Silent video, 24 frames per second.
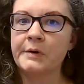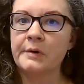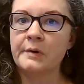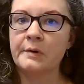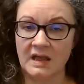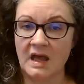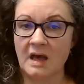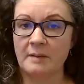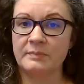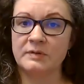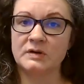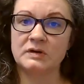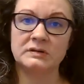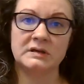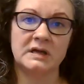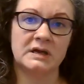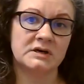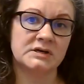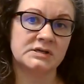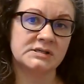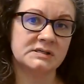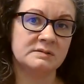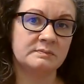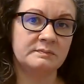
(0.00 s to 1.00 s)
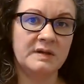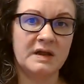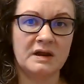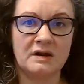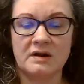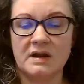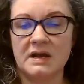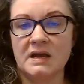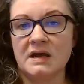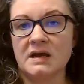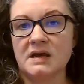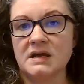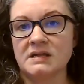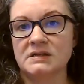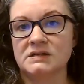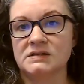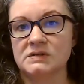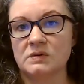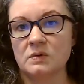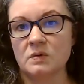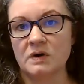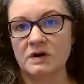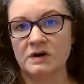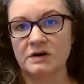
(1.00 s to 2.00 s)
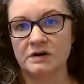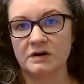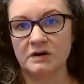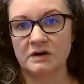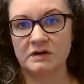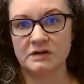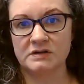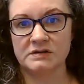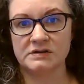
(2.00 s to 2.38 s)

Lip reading: capital letters and periods, or